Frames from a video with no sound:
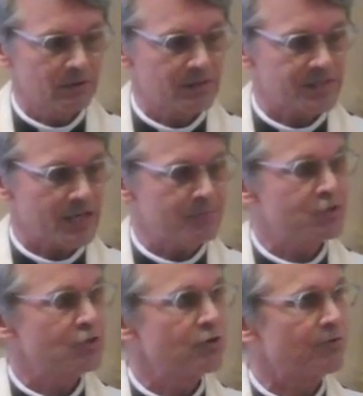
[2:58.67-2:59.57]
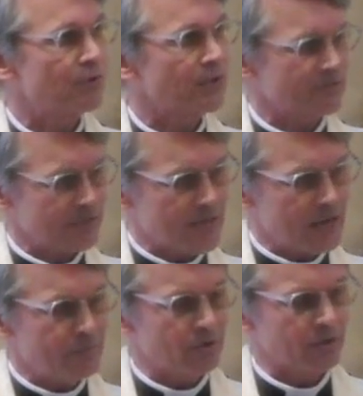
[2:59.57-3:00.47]
The same is true for a living
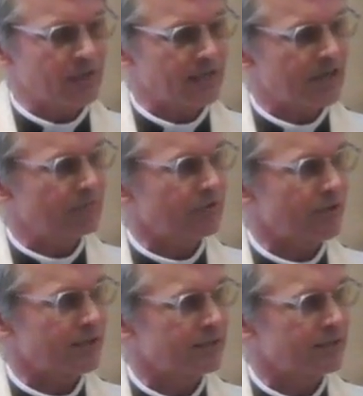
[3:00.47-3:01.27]
neighborhood like Evergreen